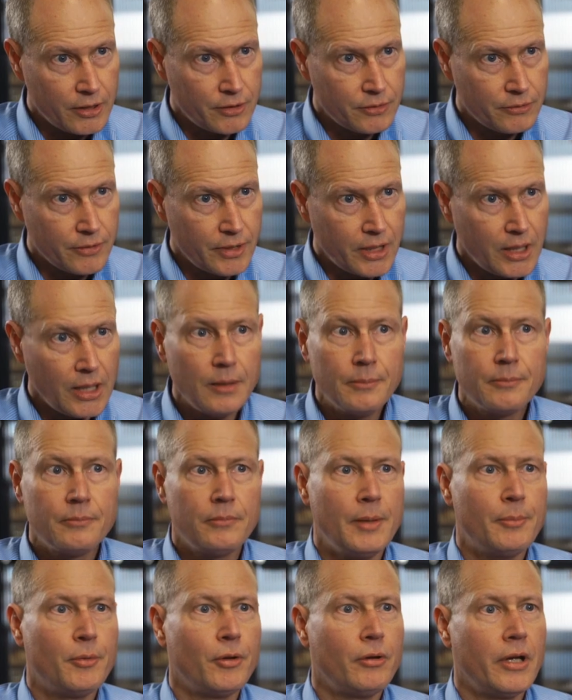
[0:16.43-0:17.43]
injury,
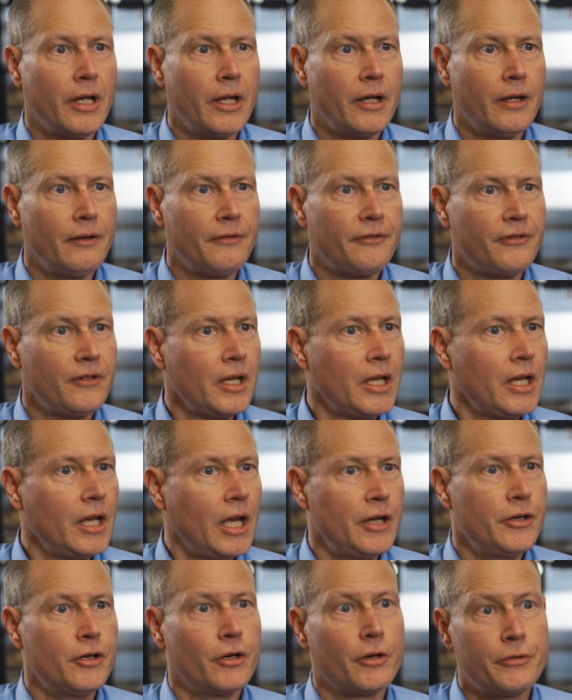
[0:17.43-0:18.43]
people who have
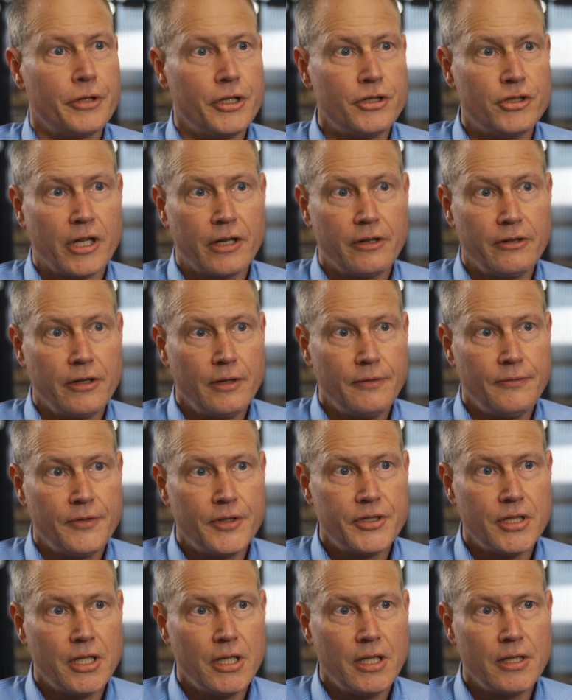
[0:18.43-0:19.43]
a neurodegenerative
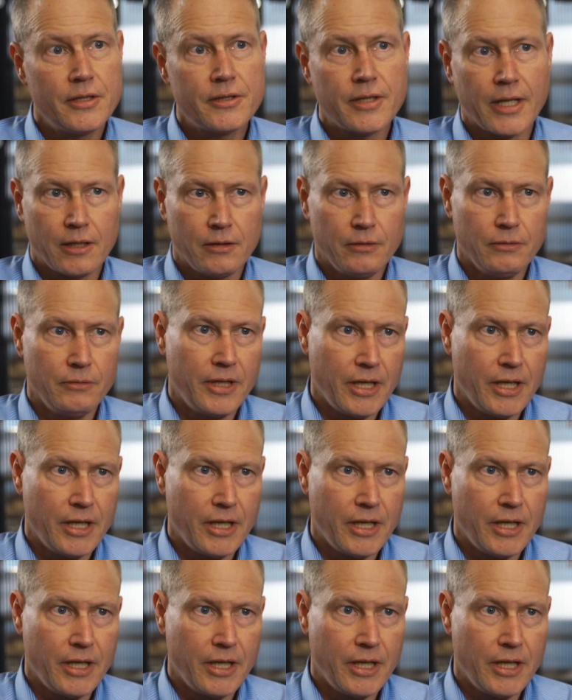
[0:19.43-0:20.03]
disease like Lou